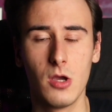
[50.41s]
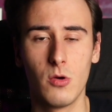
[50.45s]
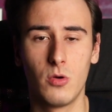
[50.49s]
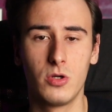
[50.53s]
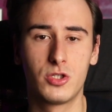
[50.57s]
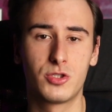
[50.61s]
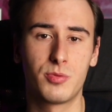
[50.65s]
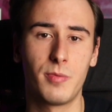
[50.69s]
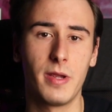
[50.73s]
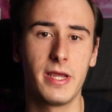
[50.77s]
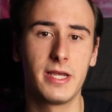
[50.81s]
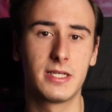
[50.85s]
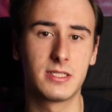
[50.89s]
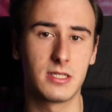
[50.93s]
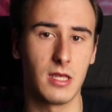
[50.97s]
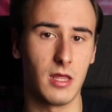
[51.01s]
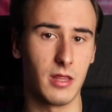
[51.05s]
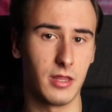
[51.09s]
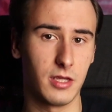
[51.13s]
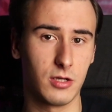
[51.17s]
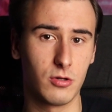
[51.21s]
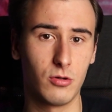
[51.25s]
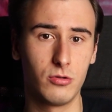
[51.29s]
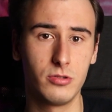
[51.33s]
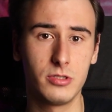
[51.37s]
which makes
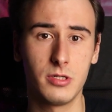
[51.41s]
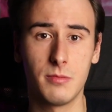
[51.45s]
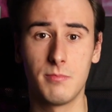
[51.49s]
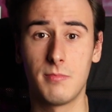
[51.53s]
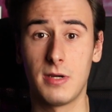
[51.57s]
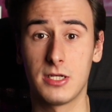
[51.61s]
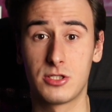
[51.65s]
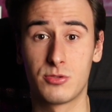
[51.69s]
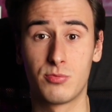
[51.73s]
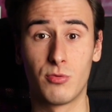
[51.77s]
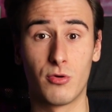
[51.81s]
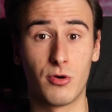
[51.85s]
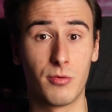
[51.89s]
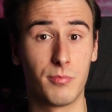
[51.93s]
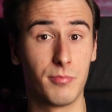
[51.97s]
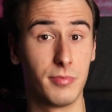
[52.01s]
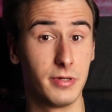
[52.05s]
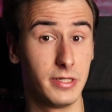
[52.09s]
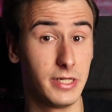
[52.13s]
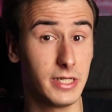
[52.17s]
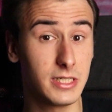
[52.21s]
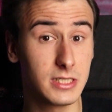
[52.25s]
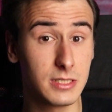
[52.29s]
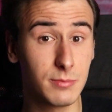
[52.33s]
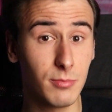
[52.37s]
the code much more
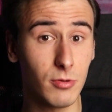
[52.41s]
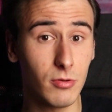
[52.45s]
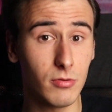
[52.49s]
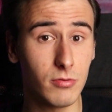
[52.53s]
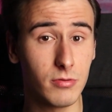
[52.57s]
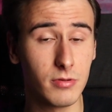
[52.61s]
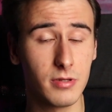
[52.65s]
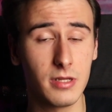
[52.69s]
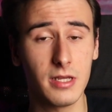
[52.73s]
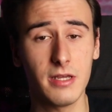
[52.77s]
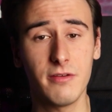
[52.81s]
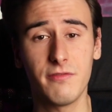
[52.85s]
predictable,